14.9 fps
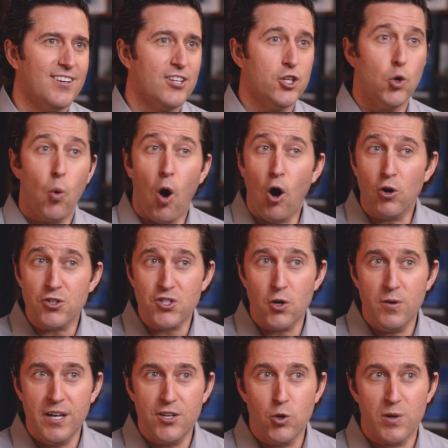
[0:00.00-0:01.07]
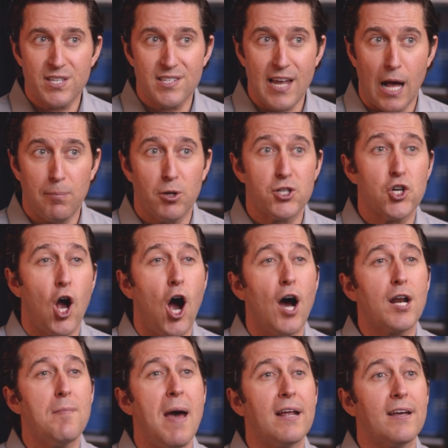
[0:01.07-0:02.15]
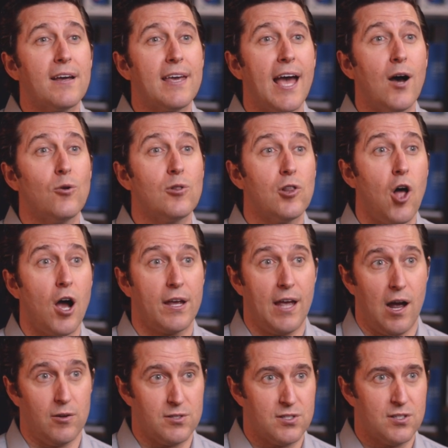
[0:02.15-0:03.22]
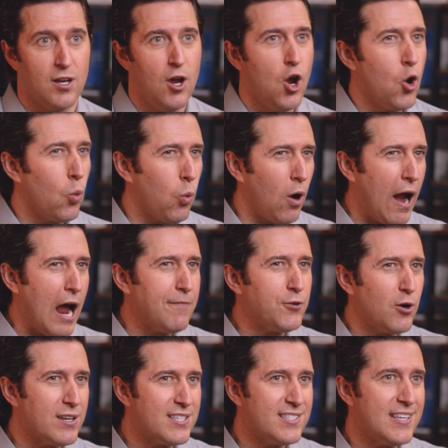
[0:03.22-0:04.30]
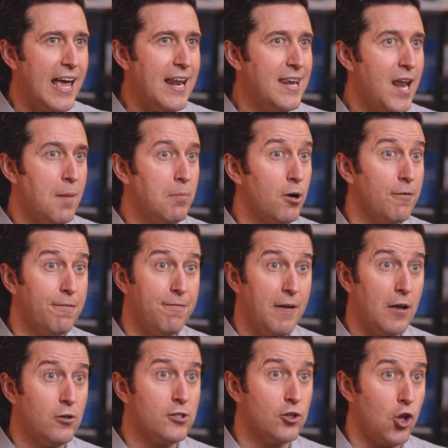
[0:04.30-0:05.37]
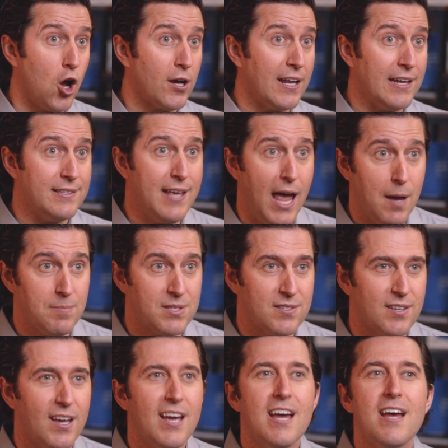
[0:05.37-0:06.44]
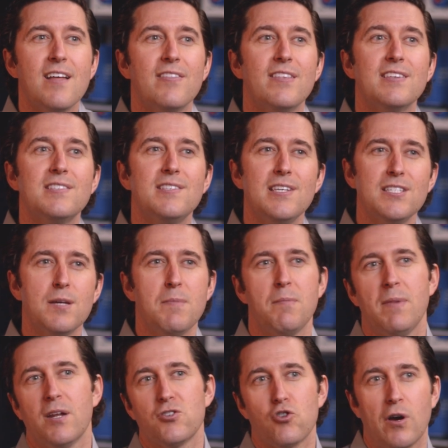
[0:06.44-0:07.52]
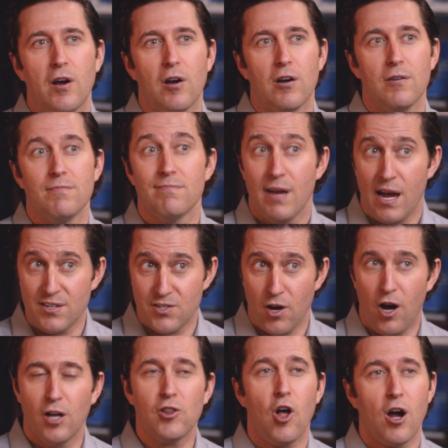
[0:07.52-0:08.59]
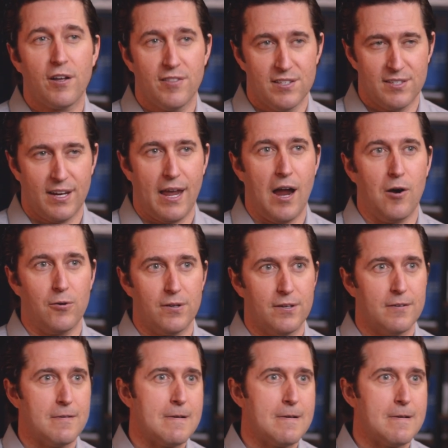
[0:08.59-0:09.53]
You also need to establish automatic account lockouts, where after a set number of failed login attempts, the system administrator has to unlock this account.